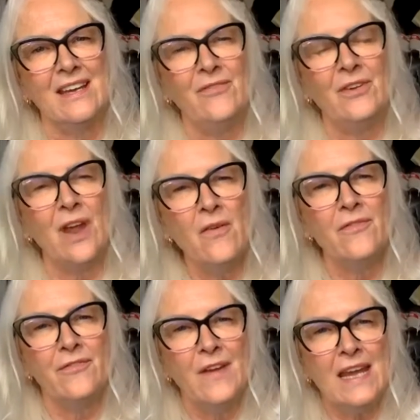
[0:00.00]
If you don't
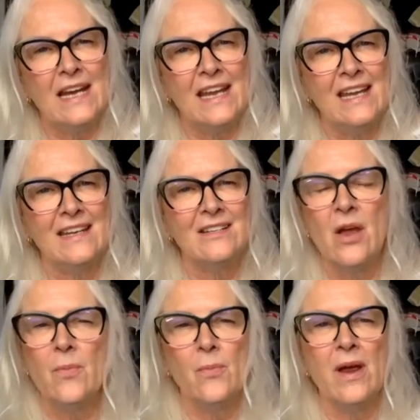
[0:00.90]
feel it,
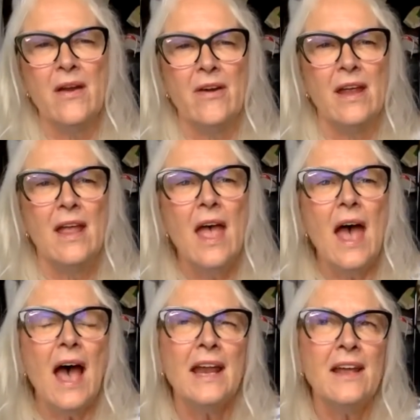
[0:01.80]
don't wear it.
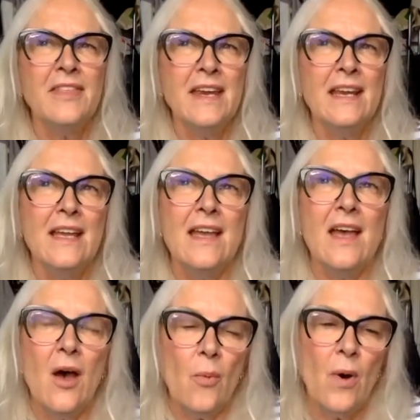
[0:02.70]
And I think
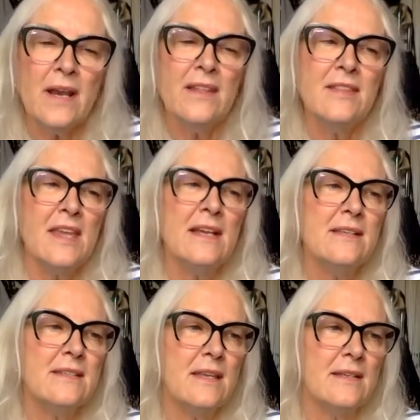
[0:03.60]
one of the
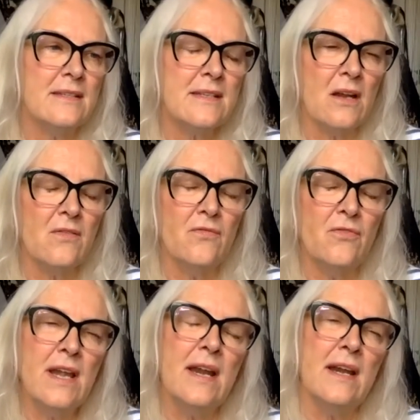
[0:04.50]
things that's done
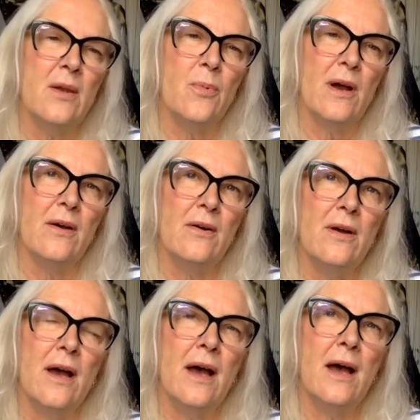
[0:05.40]
really
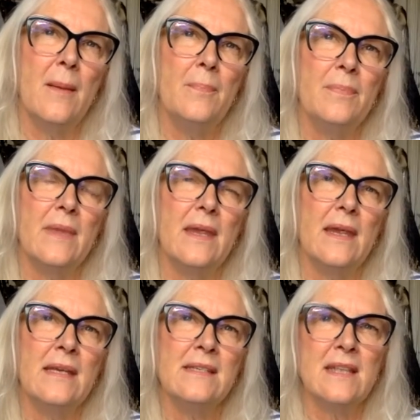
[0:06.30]
well
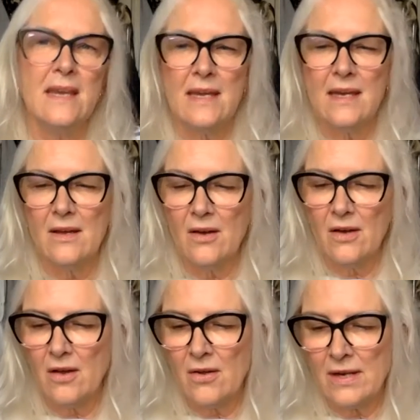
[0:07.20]
is
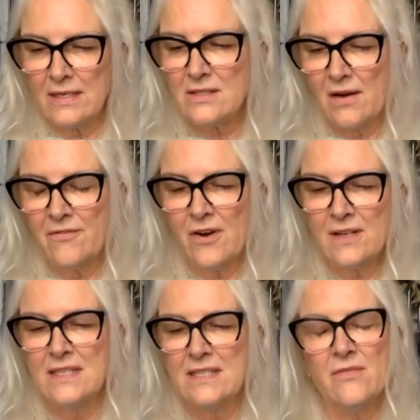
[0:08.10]
on Instagram for
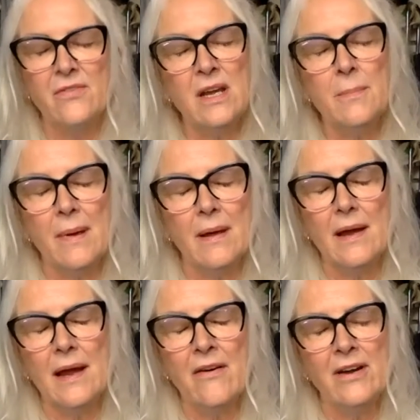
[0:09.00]
us is the Reem
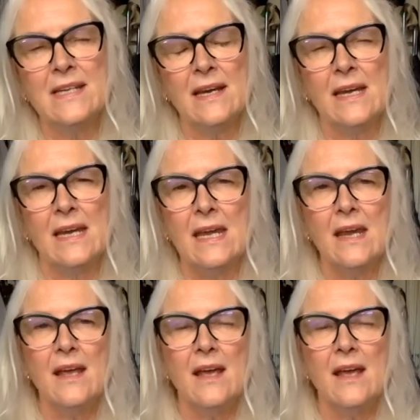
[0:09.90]
Aradaki.